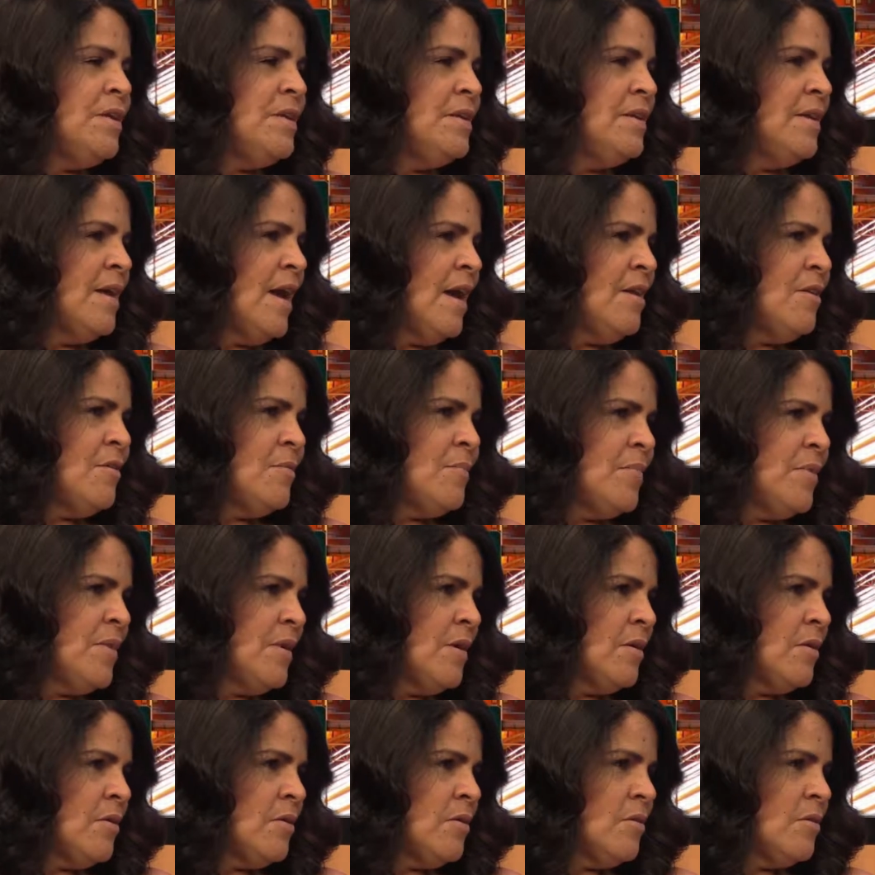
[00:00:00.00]
he got up
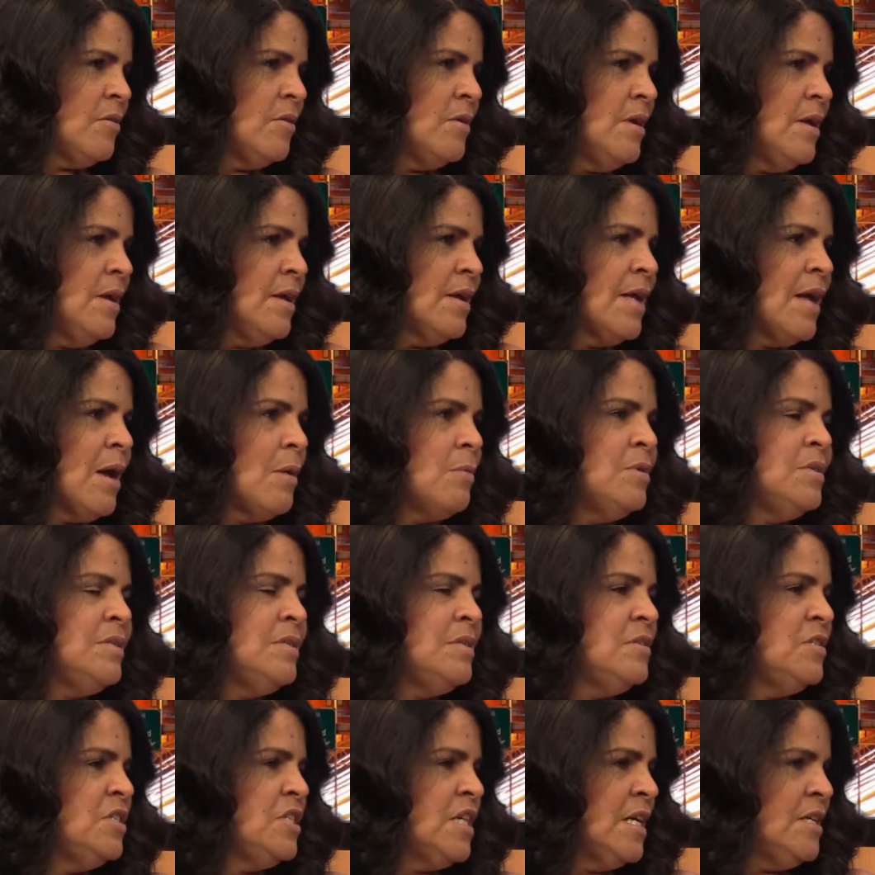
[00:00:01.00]
there, God was
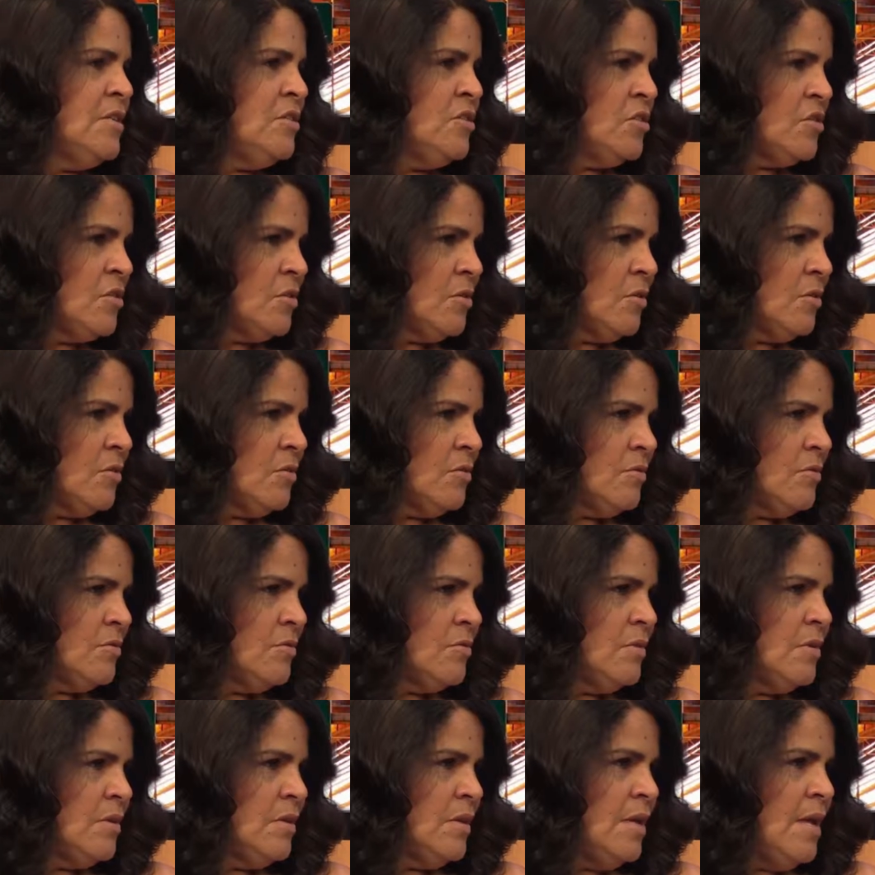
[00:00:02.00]

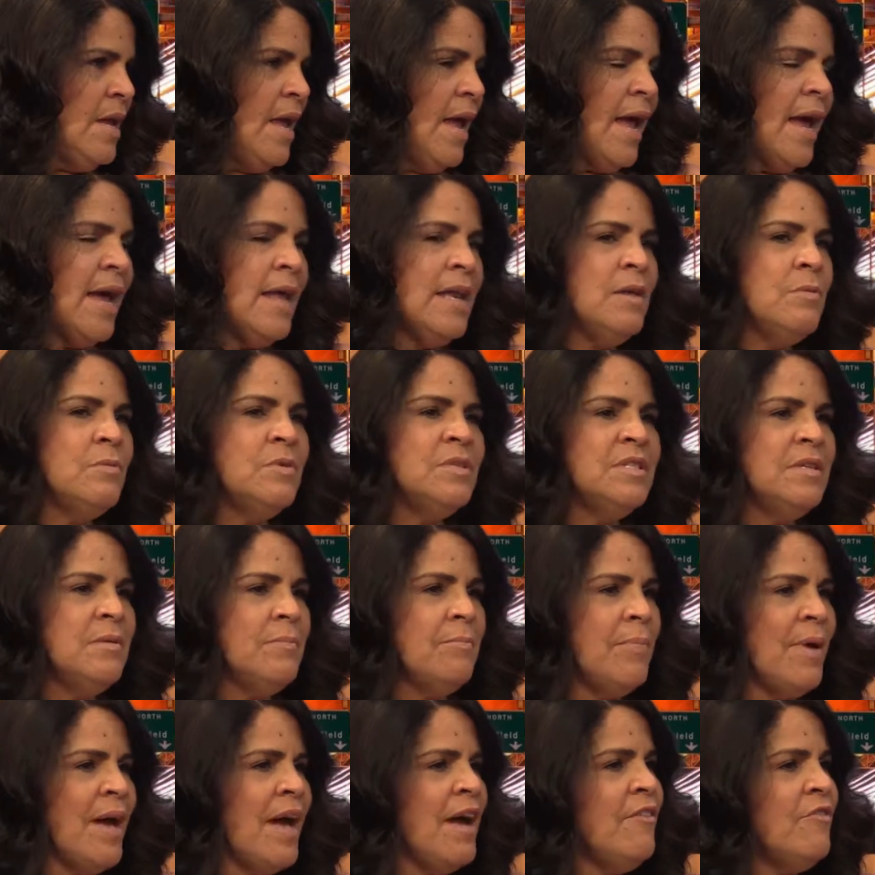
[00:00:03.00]
intentional and it was
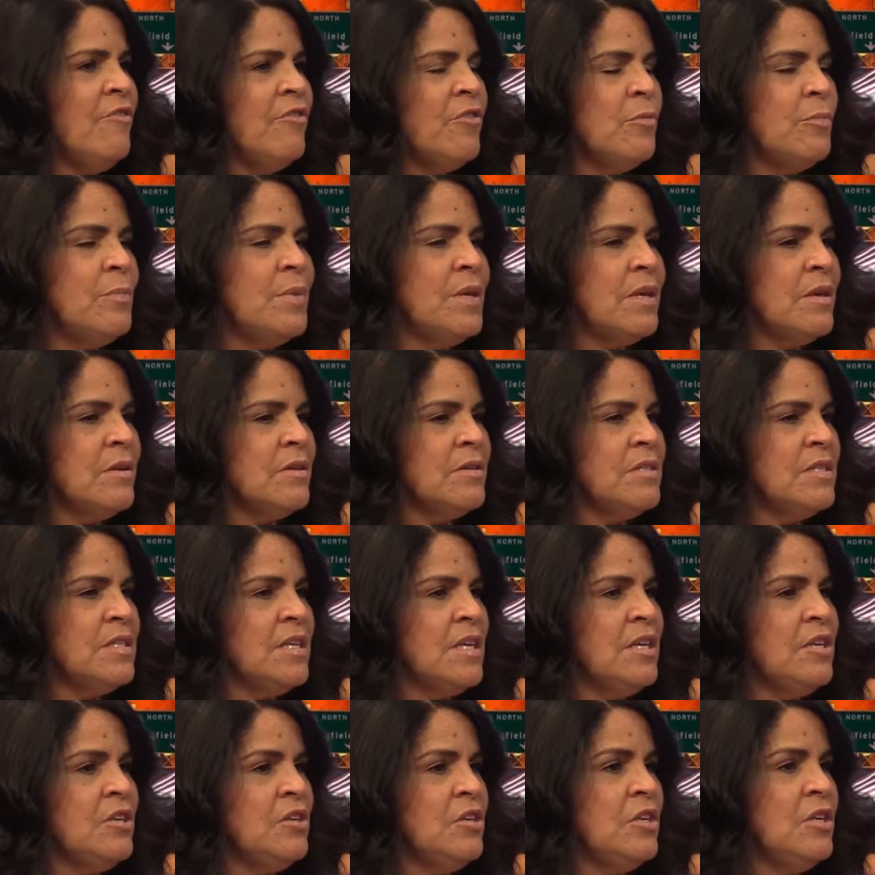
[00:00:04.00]
impactful because
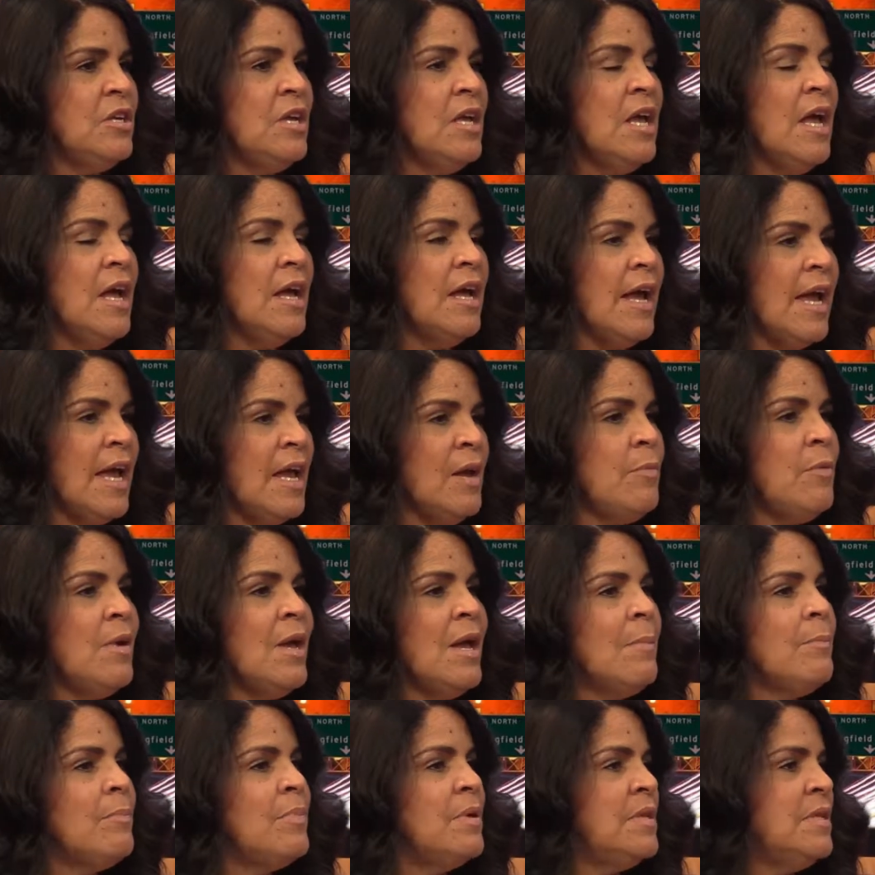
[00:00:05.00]
he
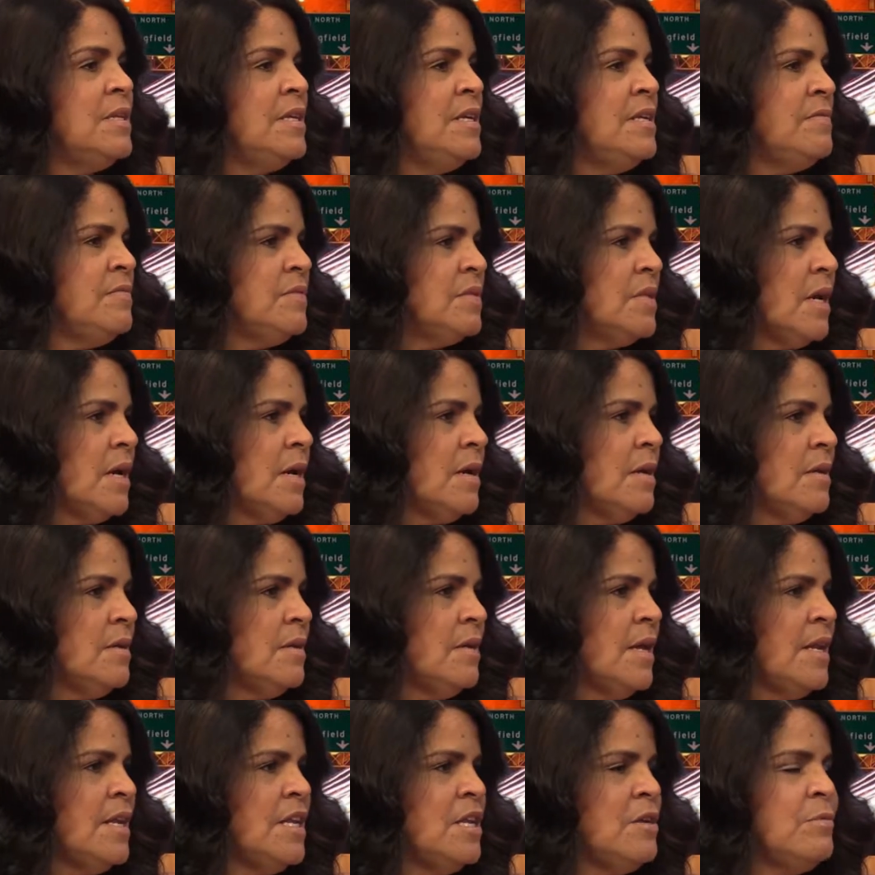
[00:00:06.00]
Abraham believed God
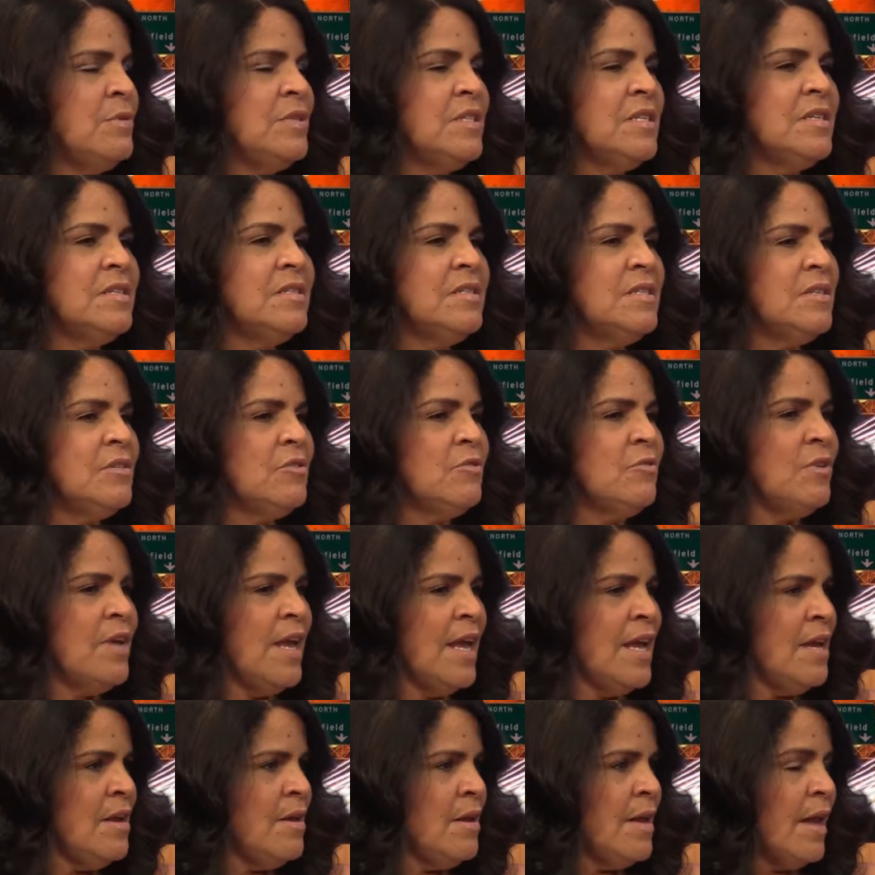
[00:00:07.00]
and he was mm-hmm. considered
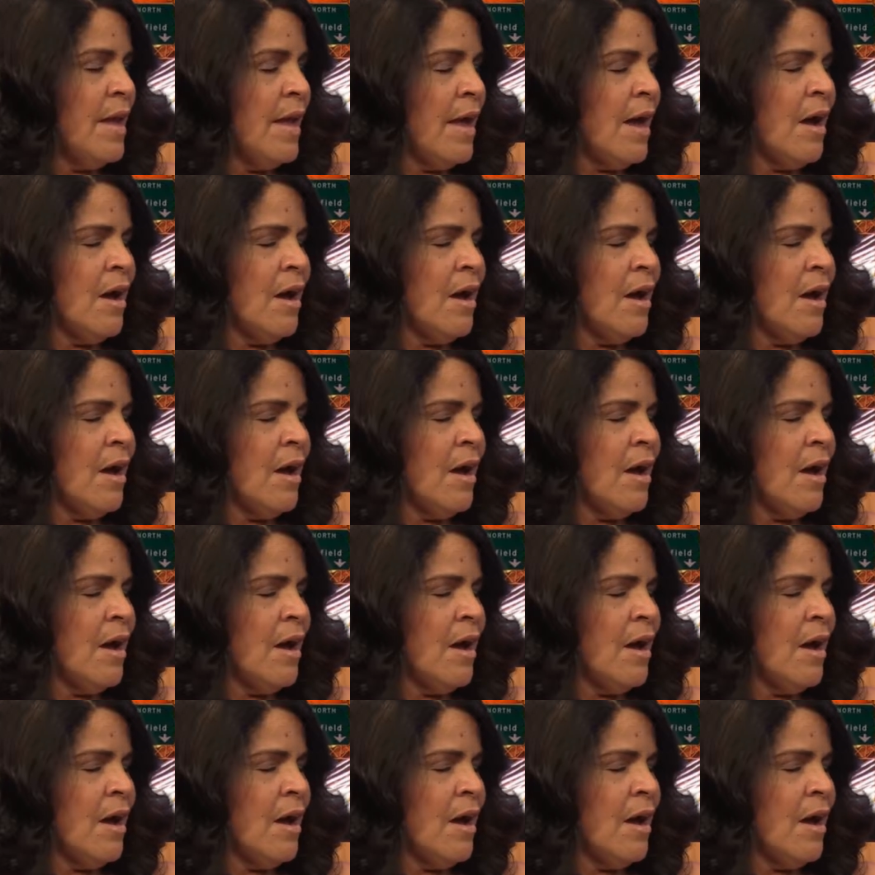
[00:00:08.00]
mm-hmm.